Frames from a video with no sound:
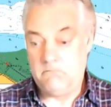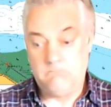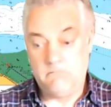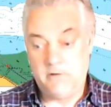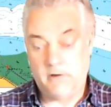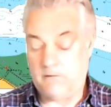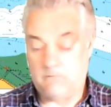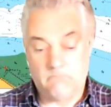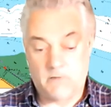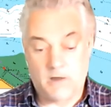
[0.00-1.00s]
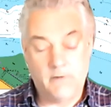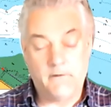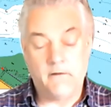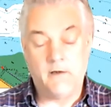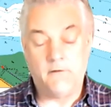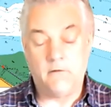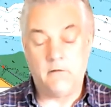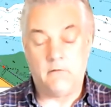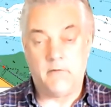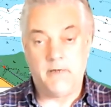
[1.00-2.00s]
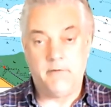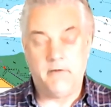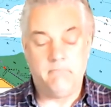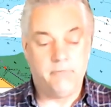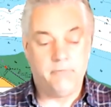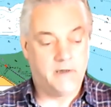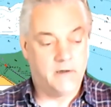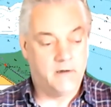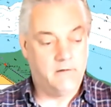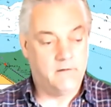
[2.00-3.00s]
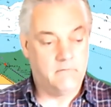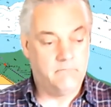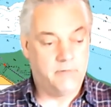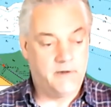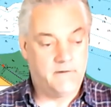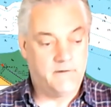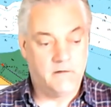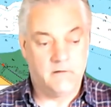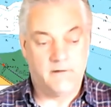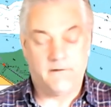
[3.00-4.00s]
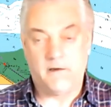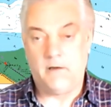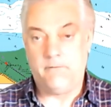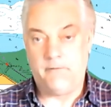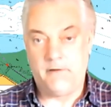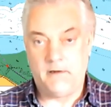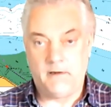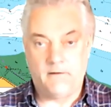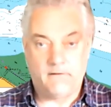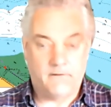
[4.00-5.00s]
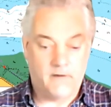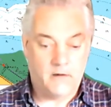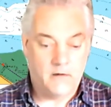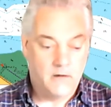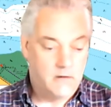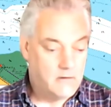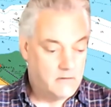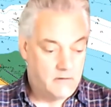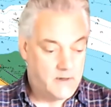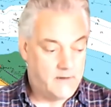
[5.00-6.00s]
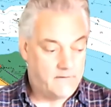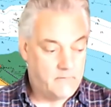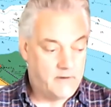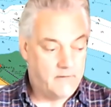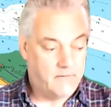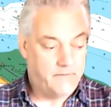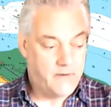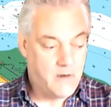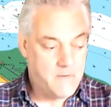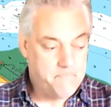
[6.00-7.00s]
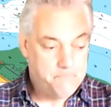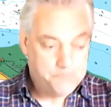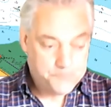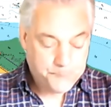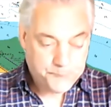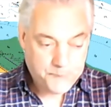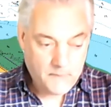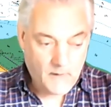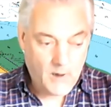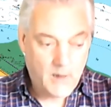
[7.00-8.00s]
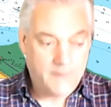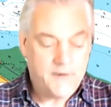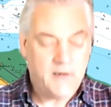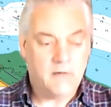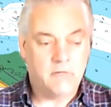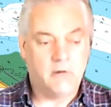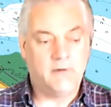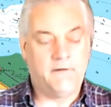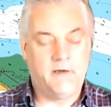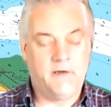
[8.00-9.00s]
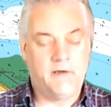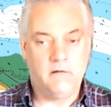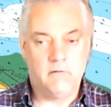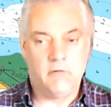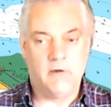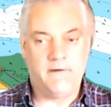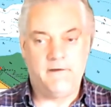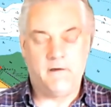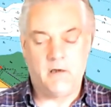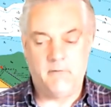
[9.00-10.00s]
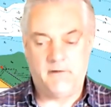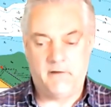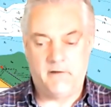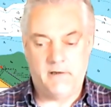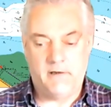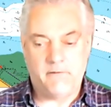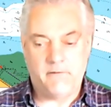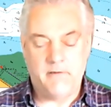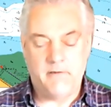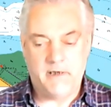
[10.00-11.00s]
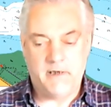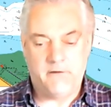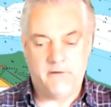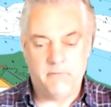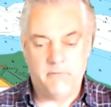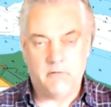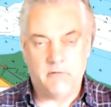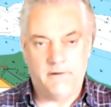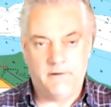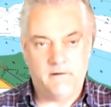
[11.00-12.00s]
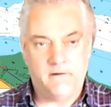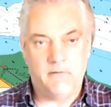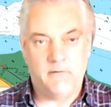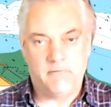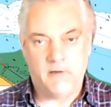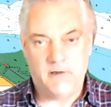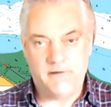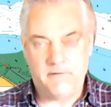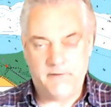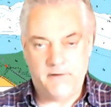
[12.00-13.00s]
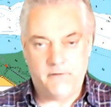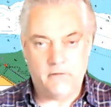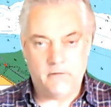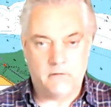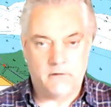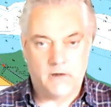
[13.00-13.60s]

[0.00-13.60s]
just closing their door, maybe even putting a note on, please do not disturb for the next X amount of time. I think quality time is a very big issue, but quality time is relatively short.